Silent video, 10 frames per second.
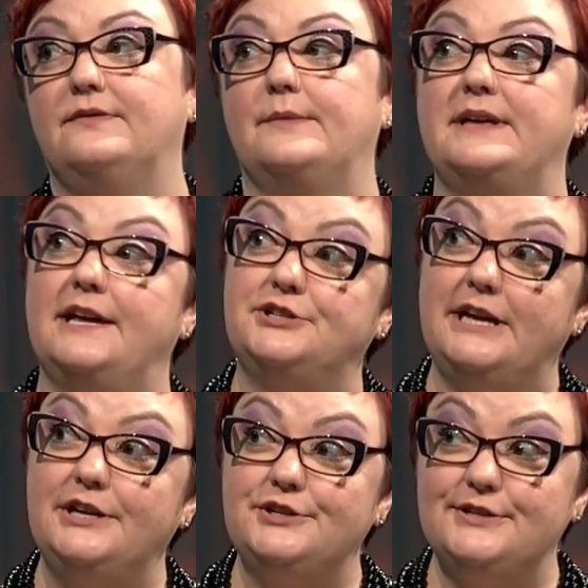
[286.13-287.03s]
Family
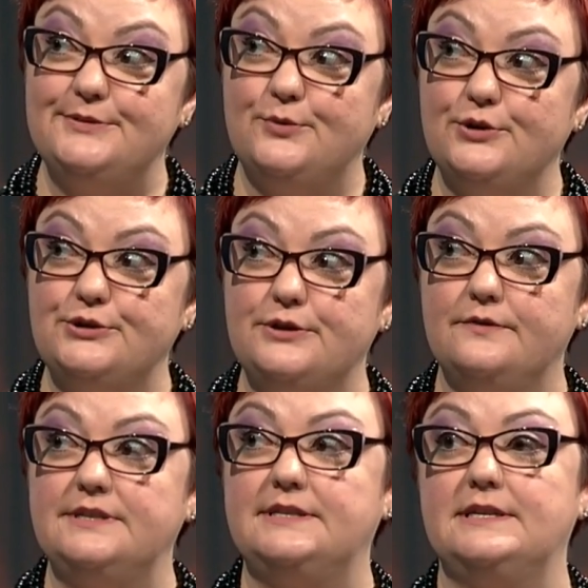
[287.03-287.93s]
Education Support
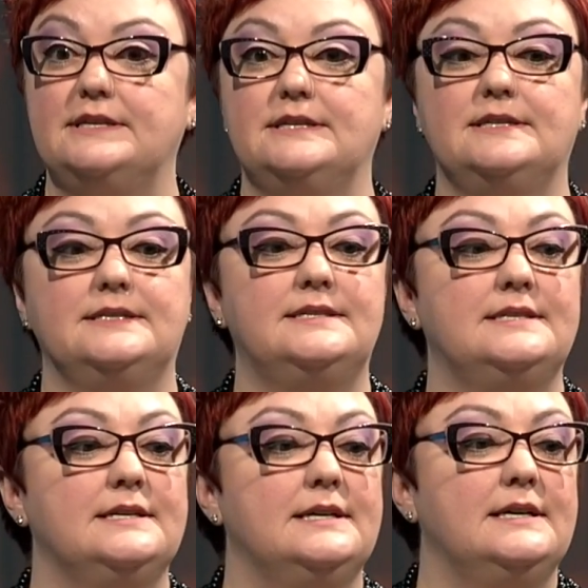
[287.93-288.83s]
Services,